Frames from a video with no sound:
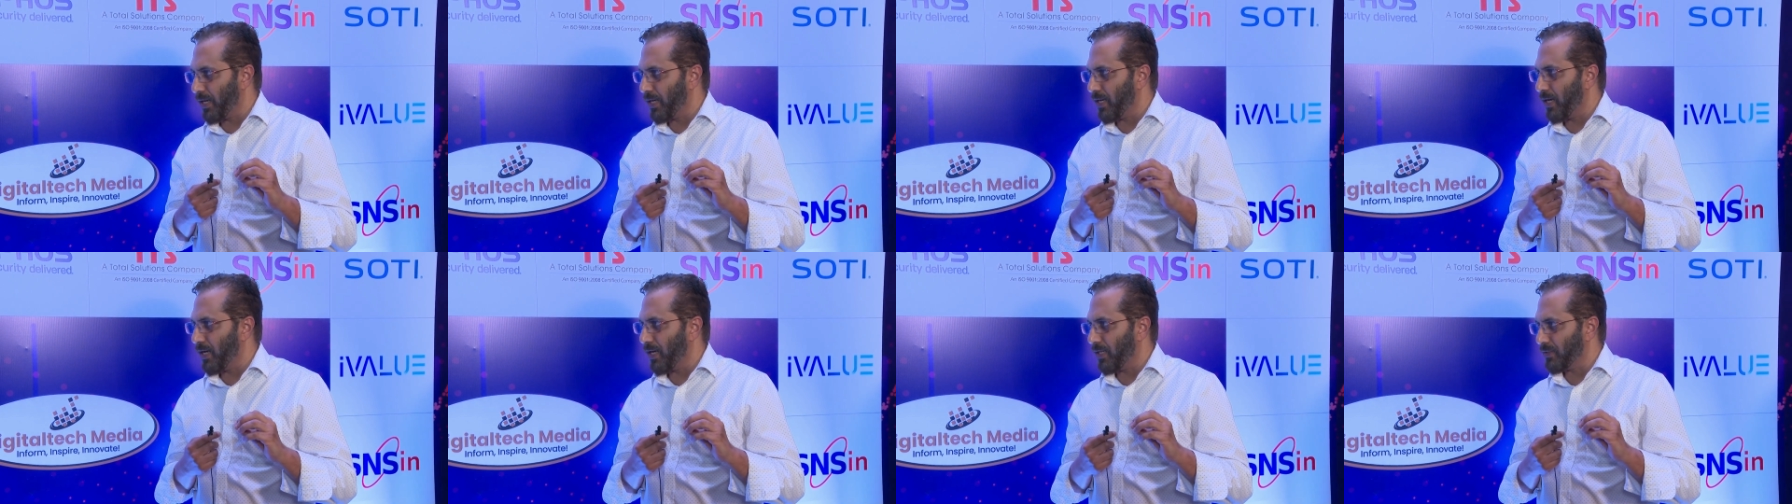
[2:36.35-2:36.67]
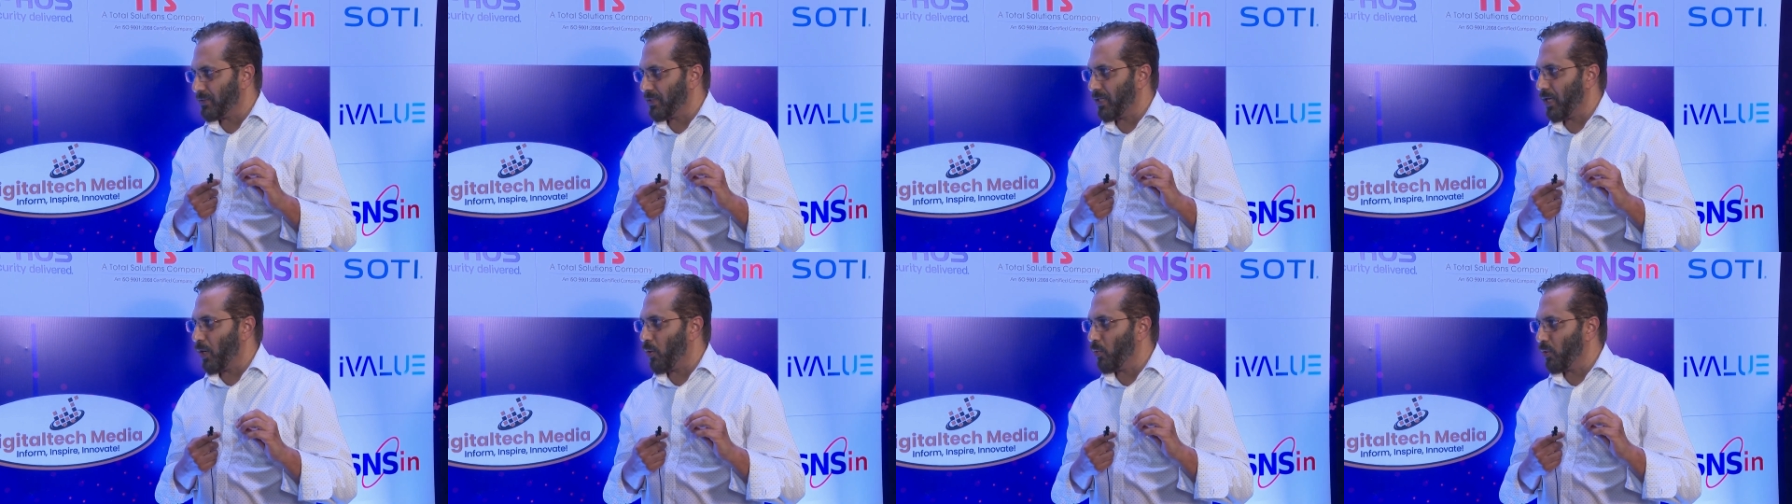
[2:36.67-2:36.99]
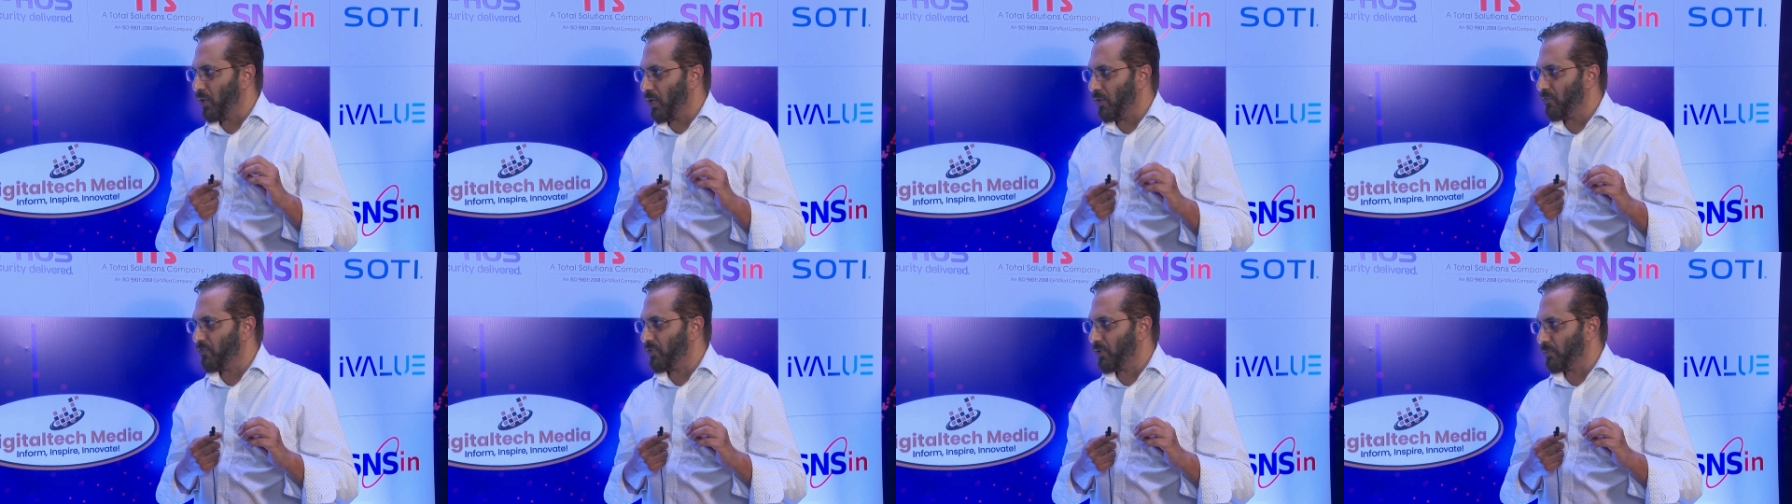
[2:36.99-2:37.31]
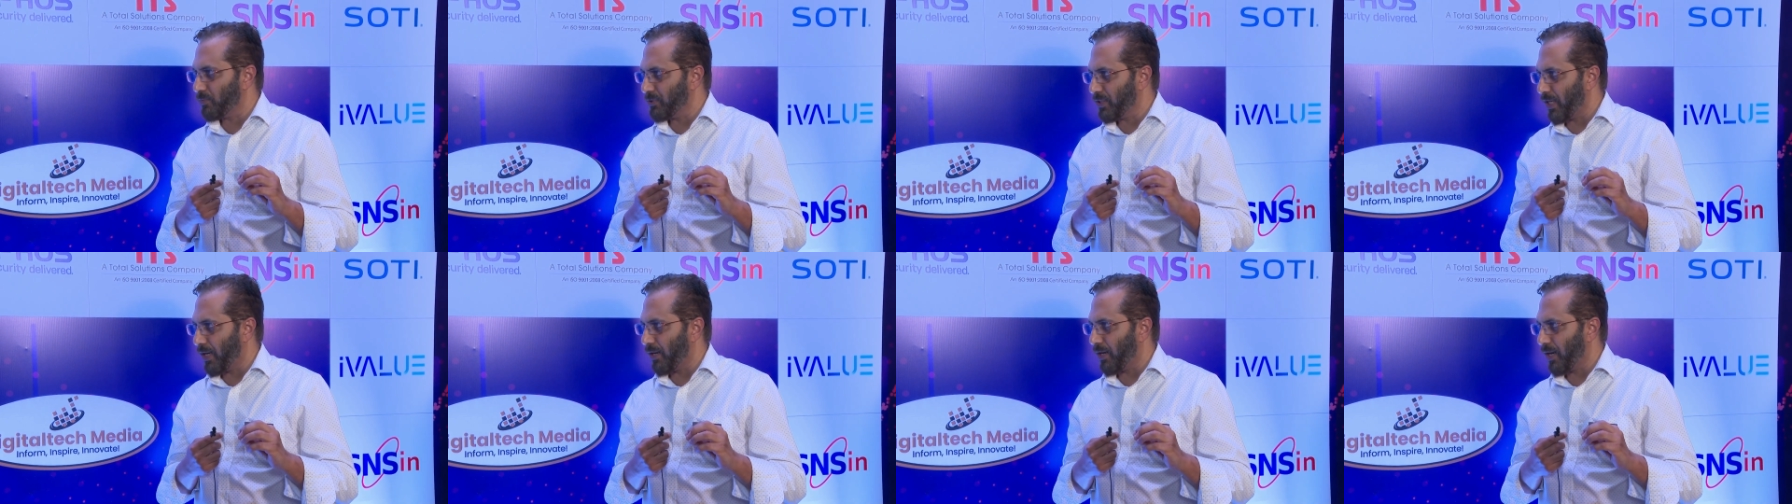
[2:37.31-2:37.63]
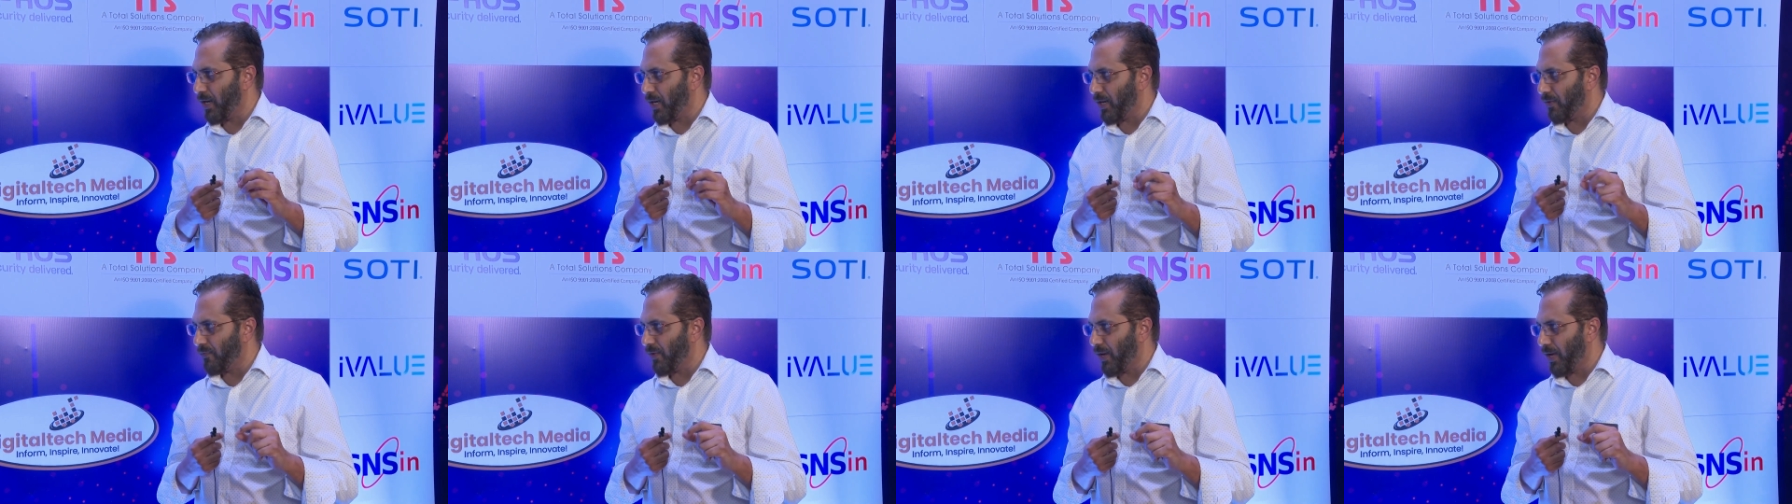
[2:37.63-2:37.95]
needed as an outcome from
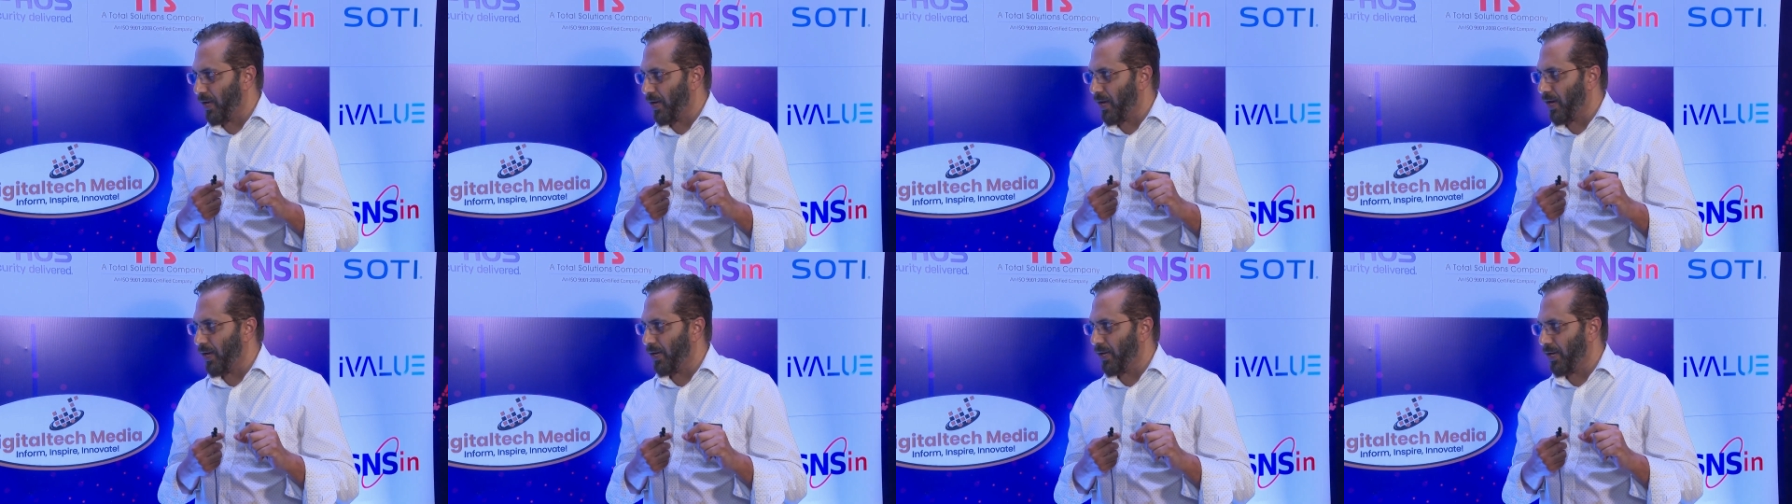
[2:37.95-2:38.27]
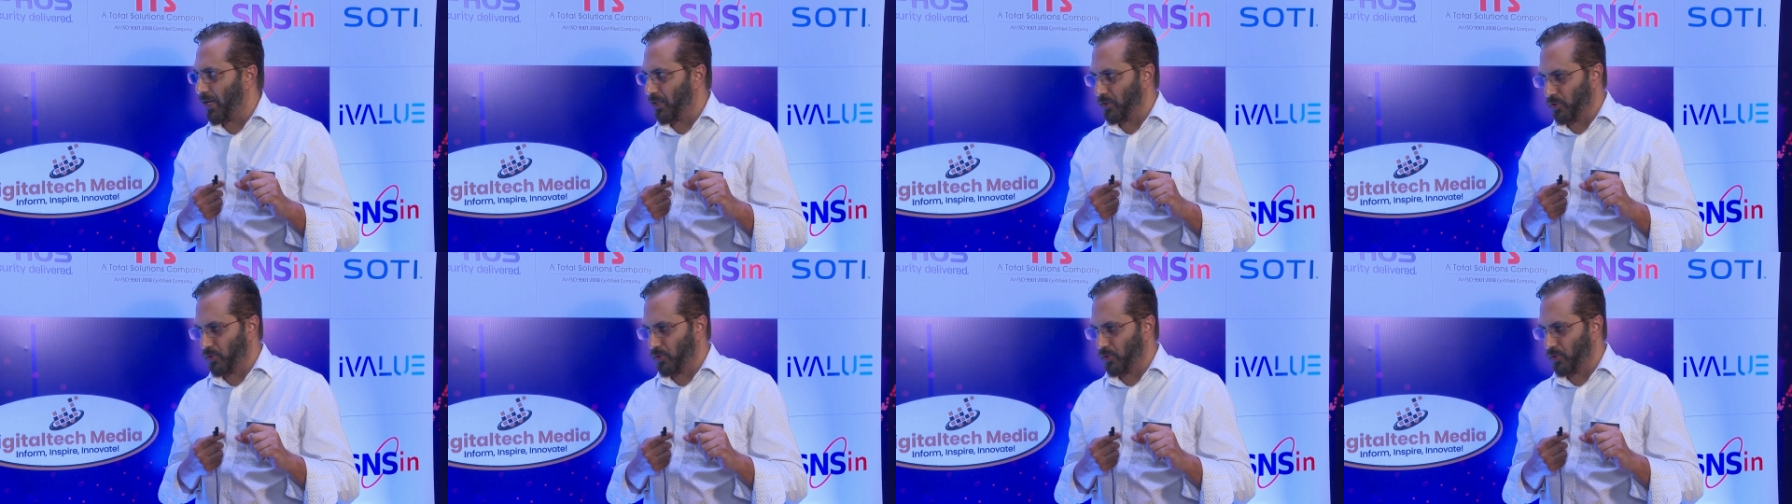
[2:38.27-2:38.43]
generative AI